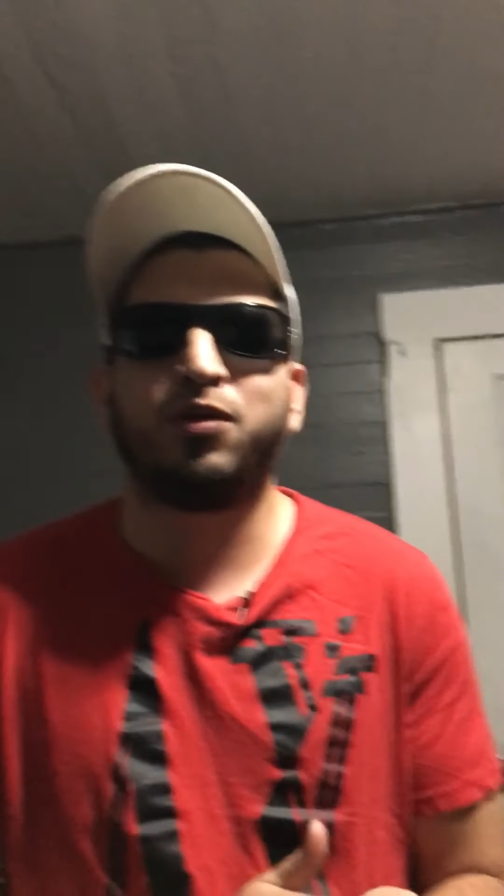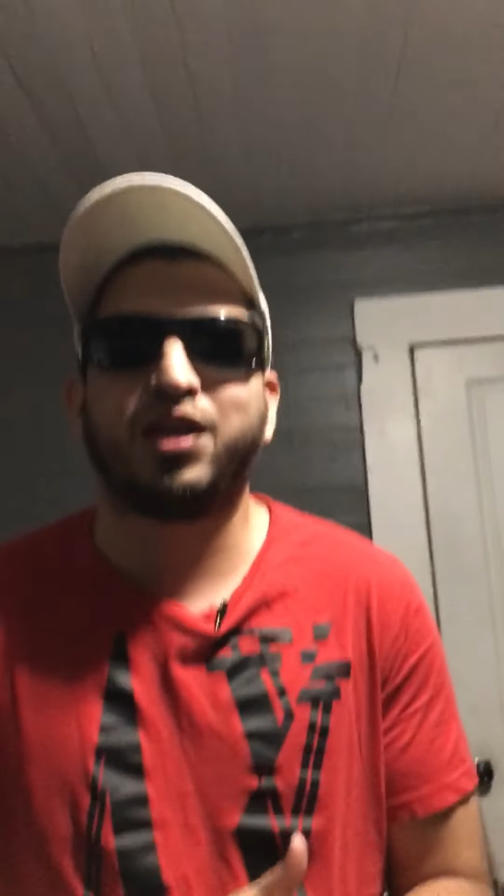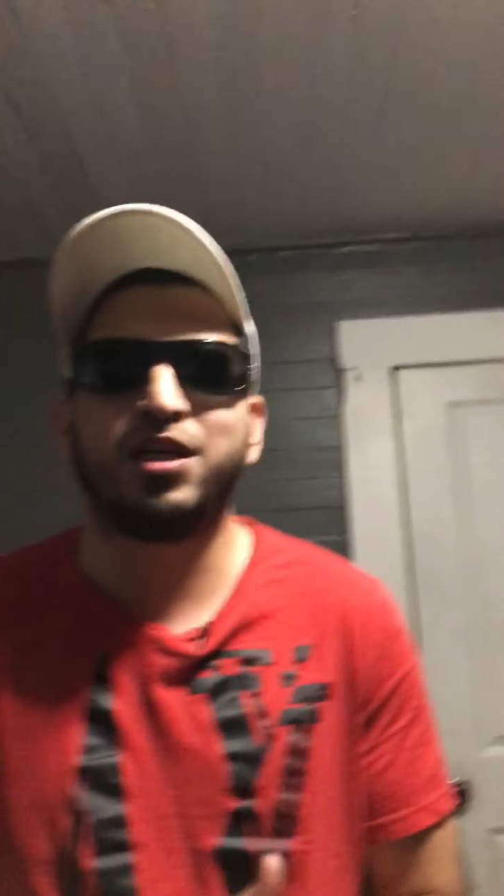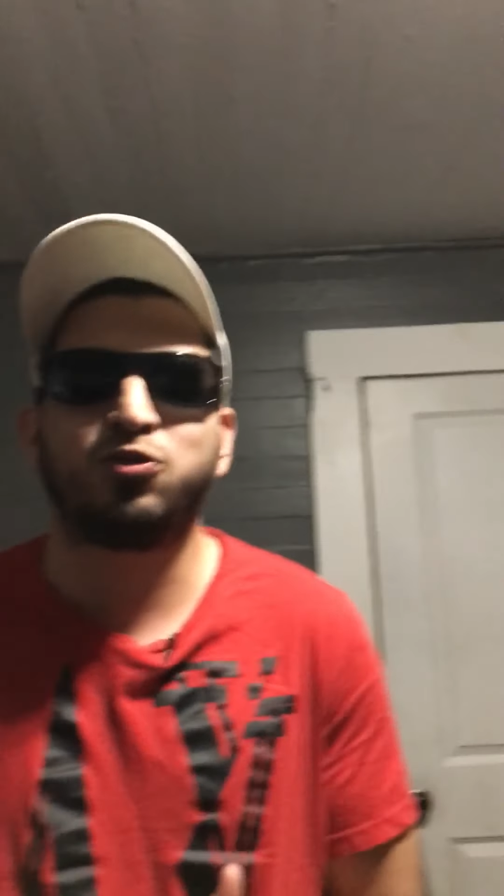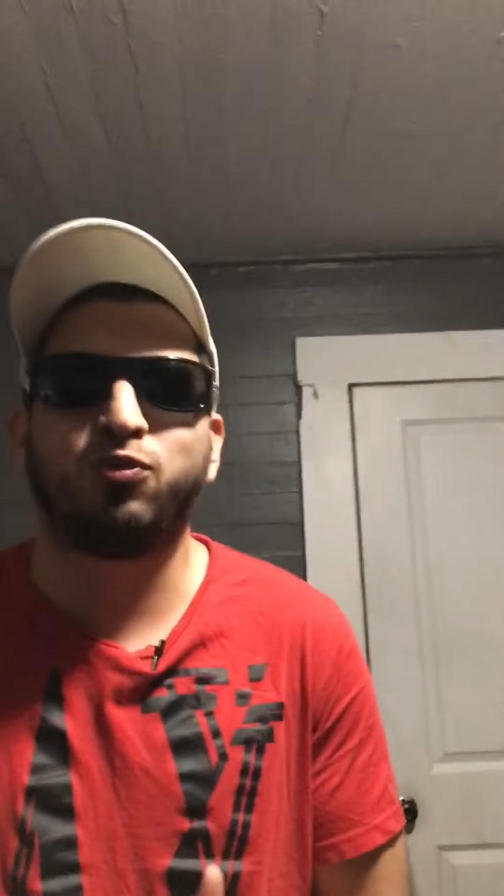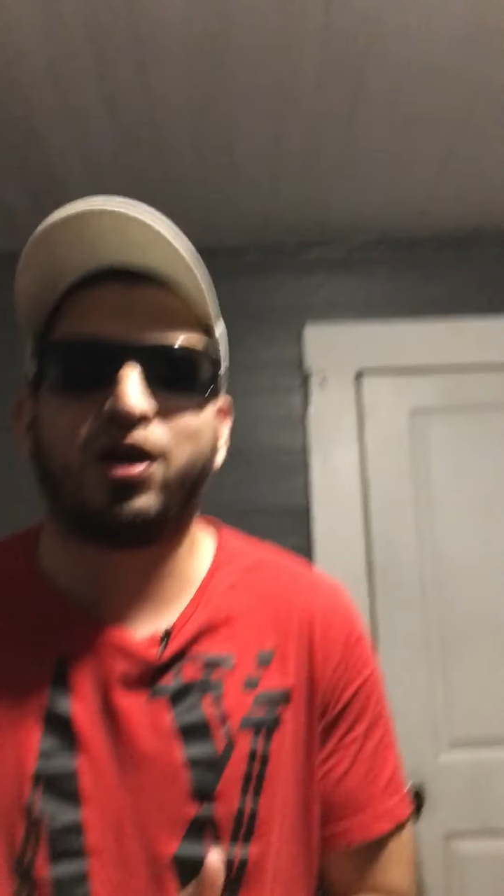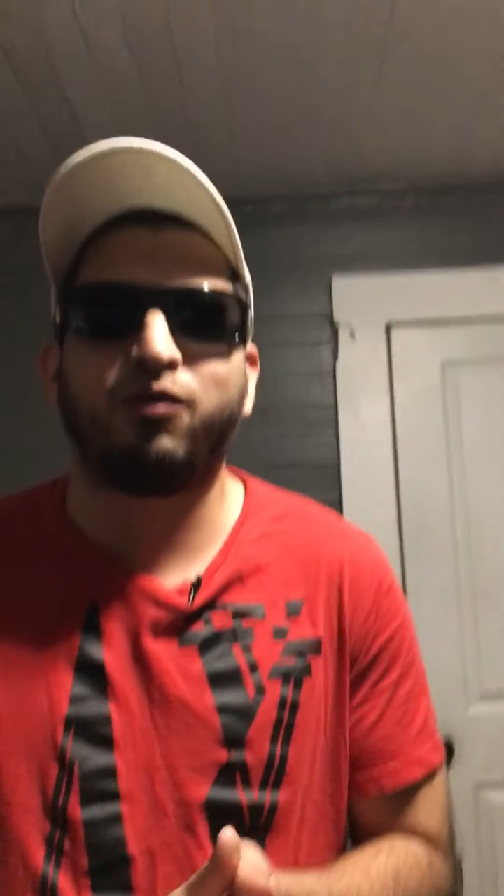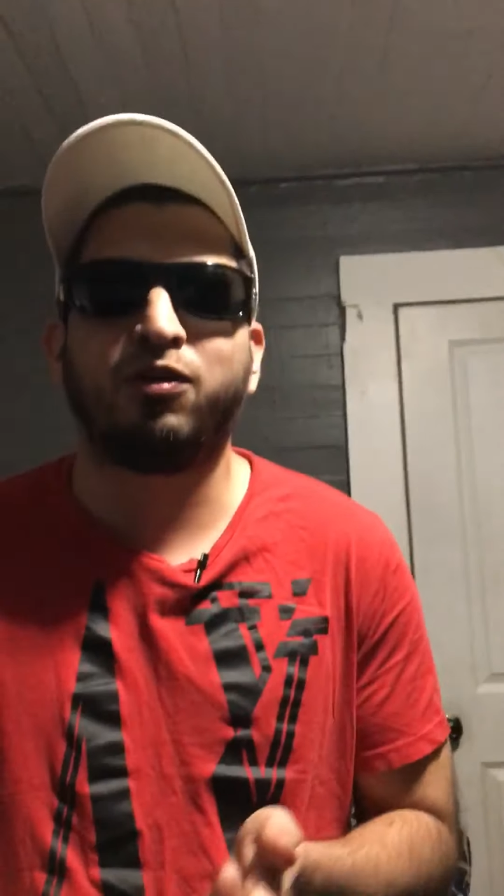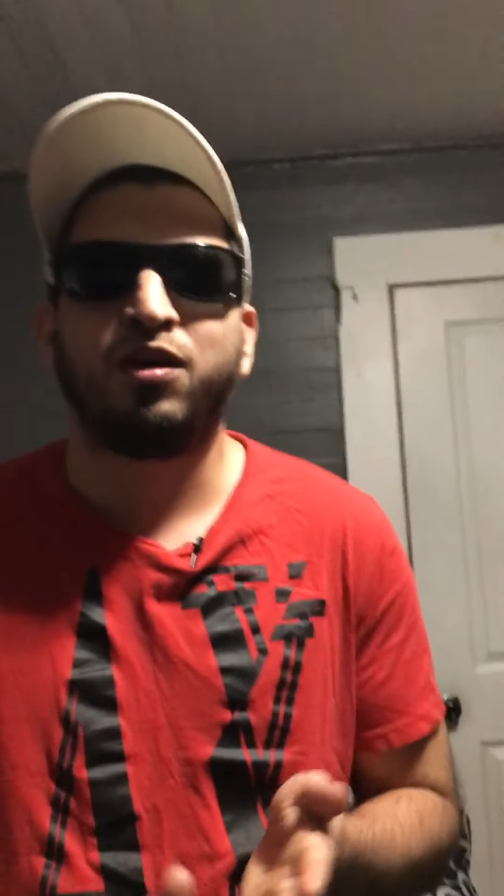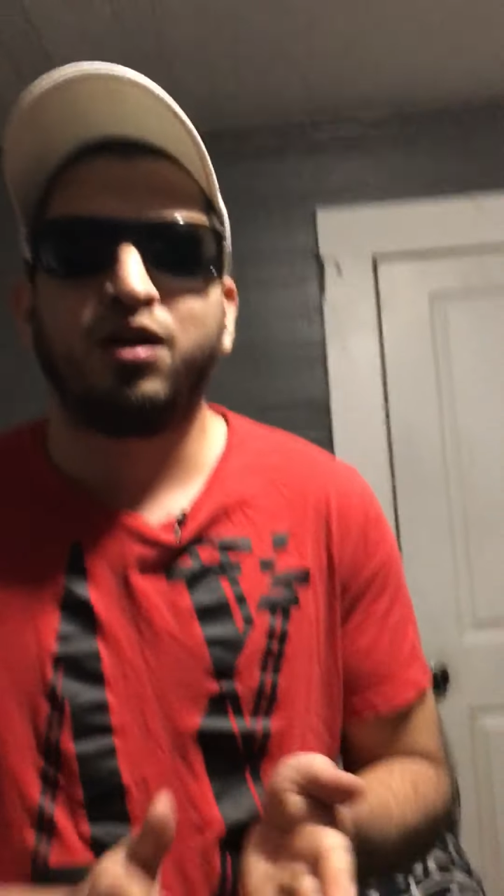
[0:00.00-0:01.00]
kids,
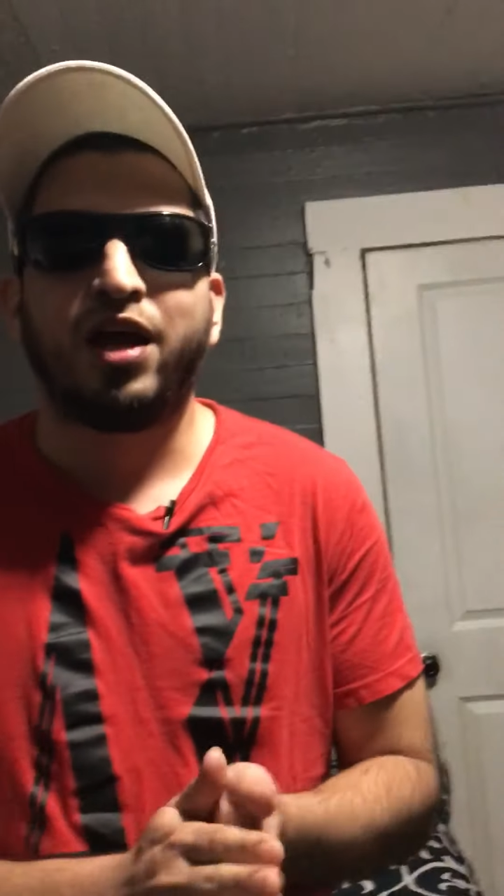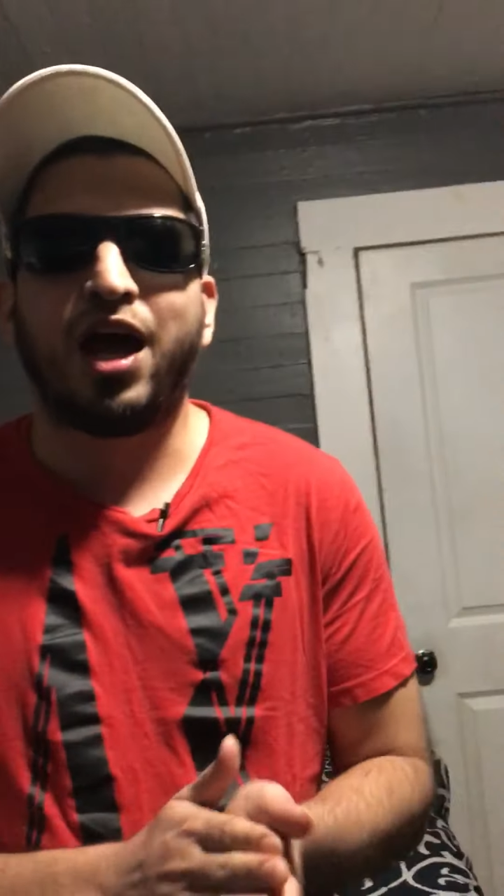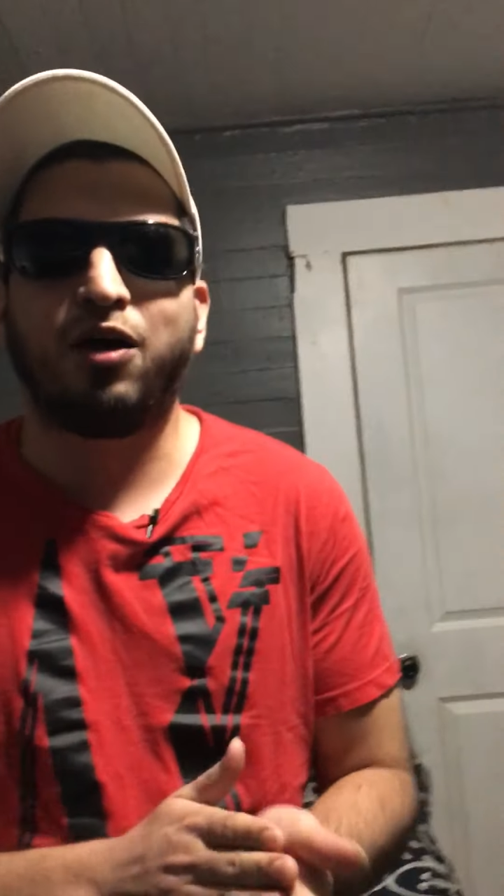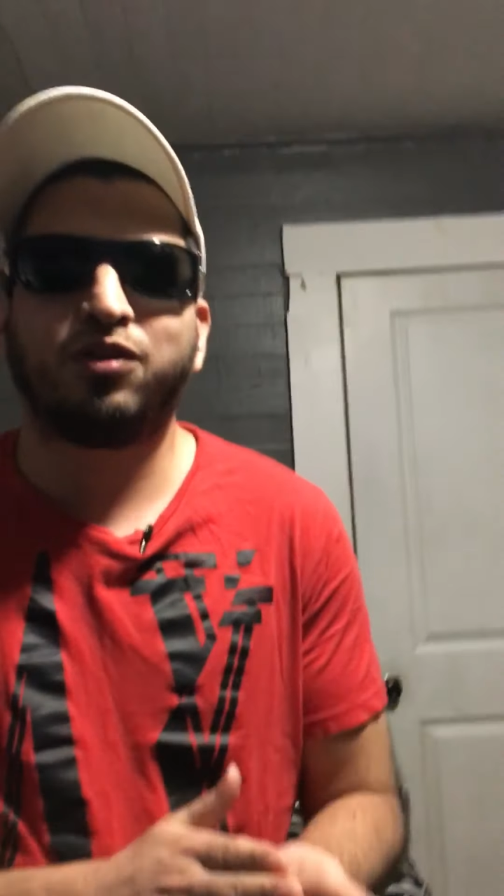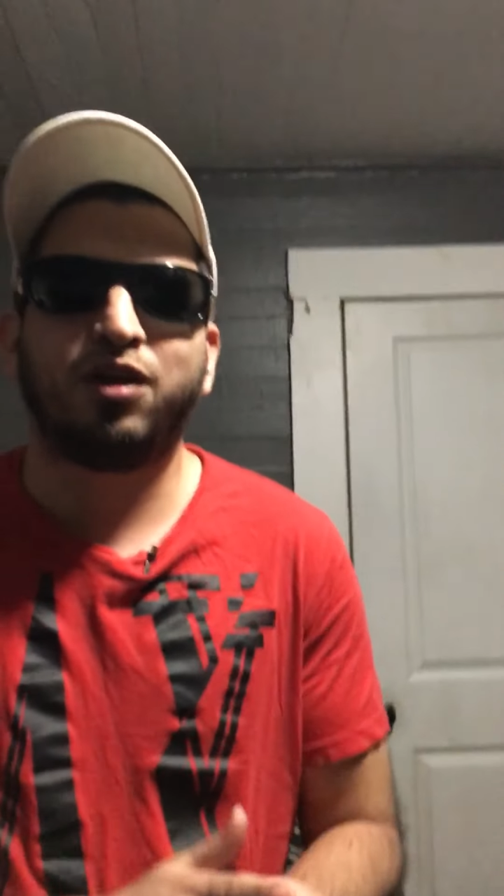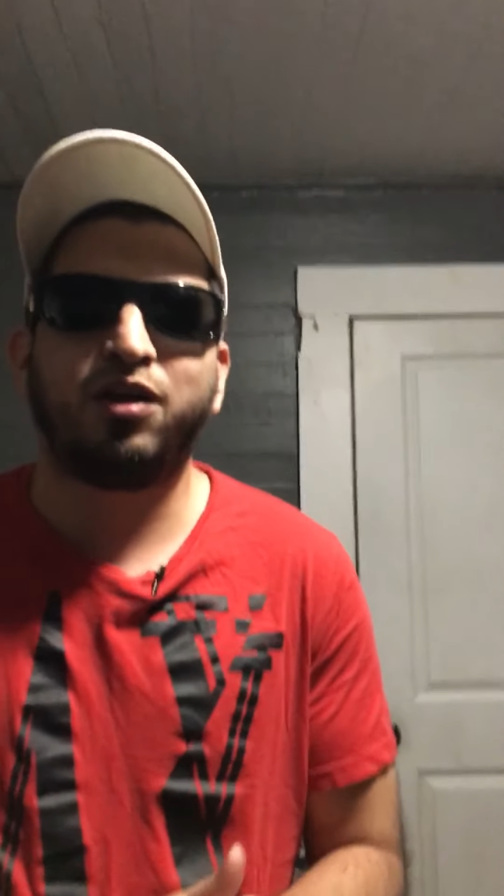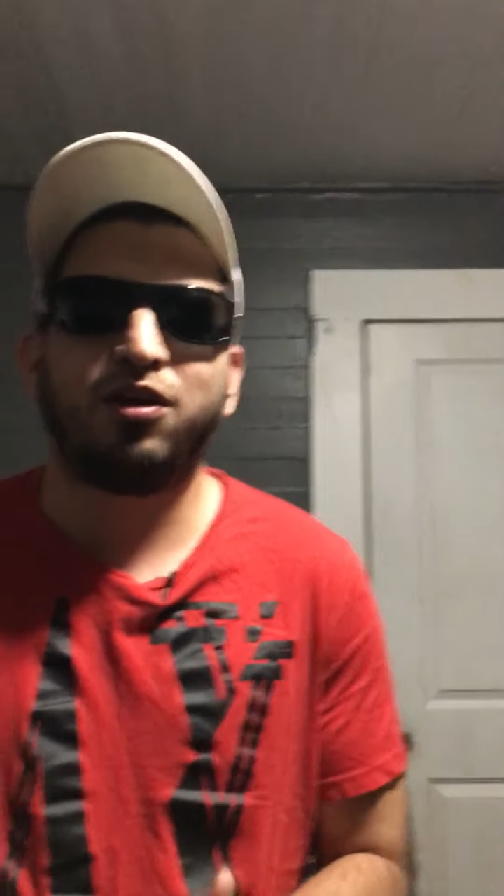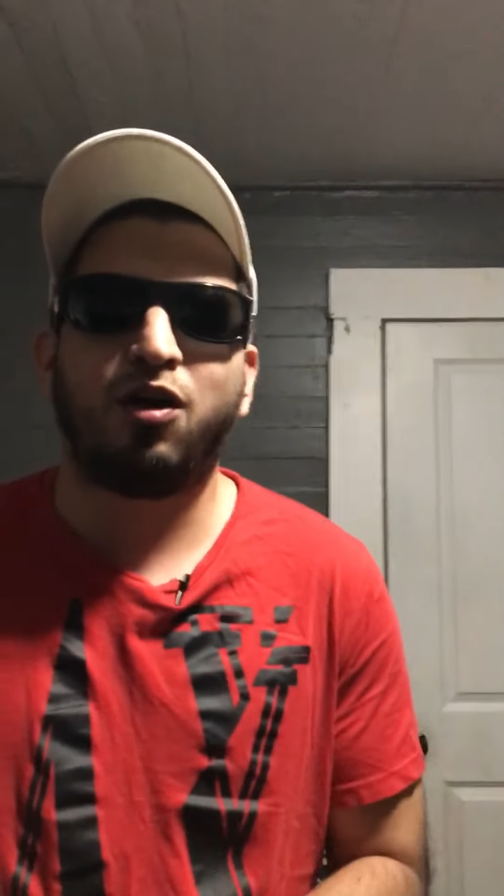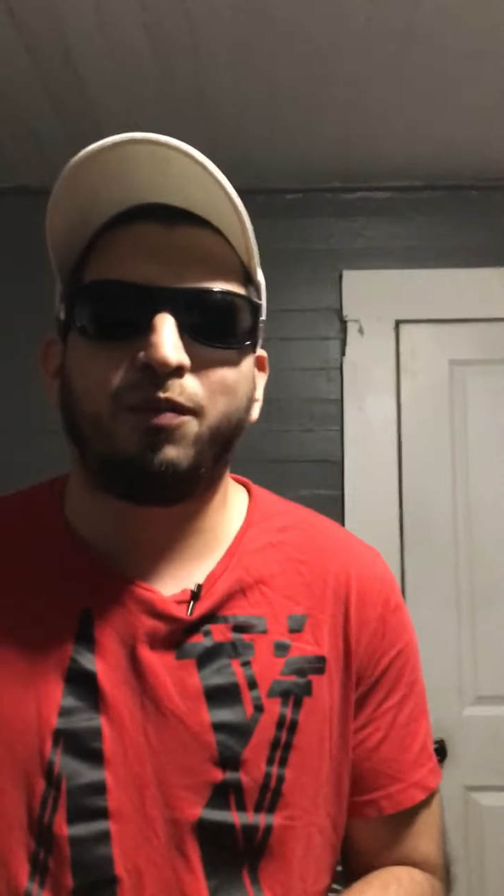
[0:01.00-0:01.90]
whoever out there, you know,